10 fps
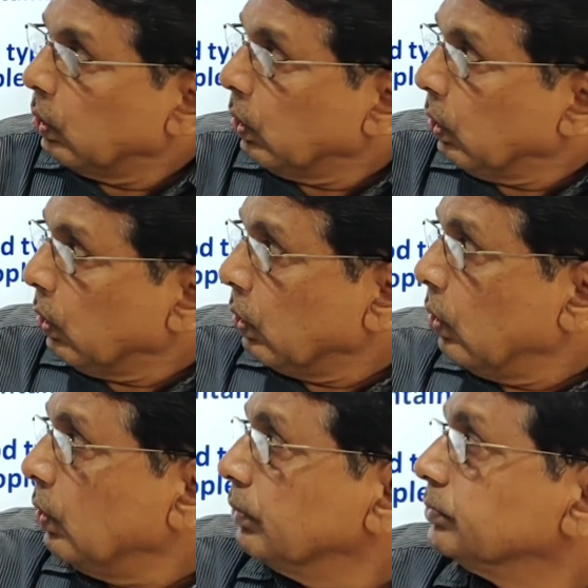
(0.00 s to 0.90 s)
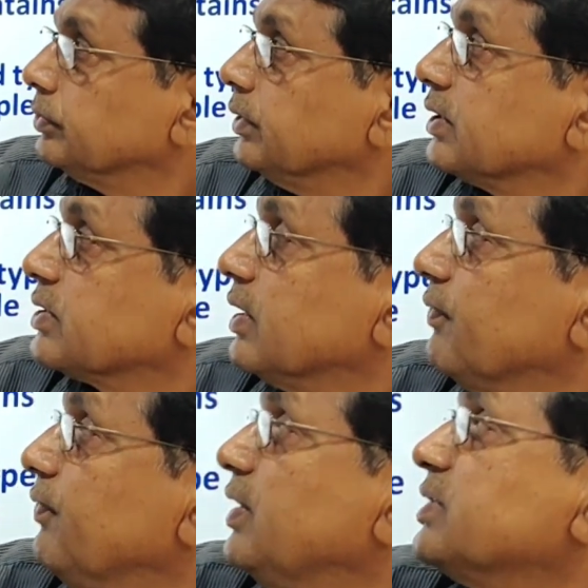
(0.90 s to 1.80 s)
O, the
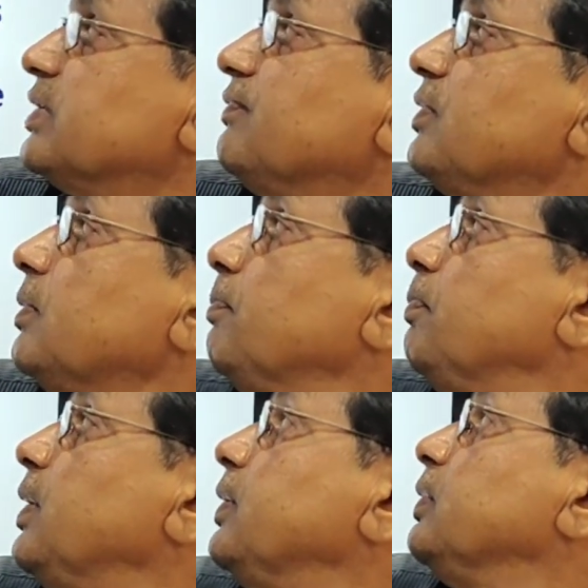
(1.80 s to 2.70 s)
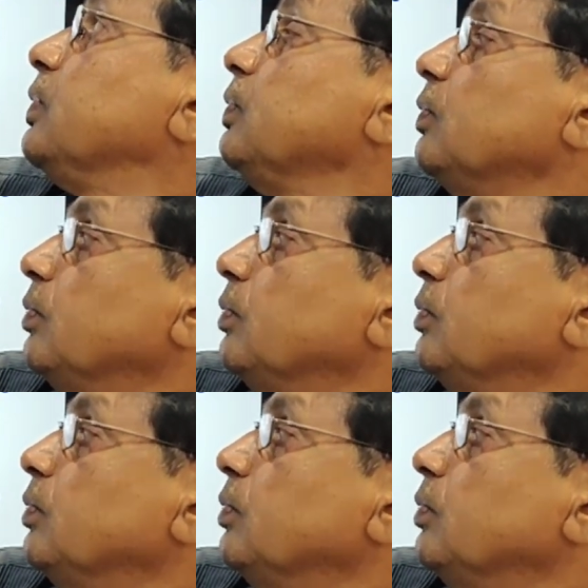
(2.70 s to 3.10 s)
surface of the blood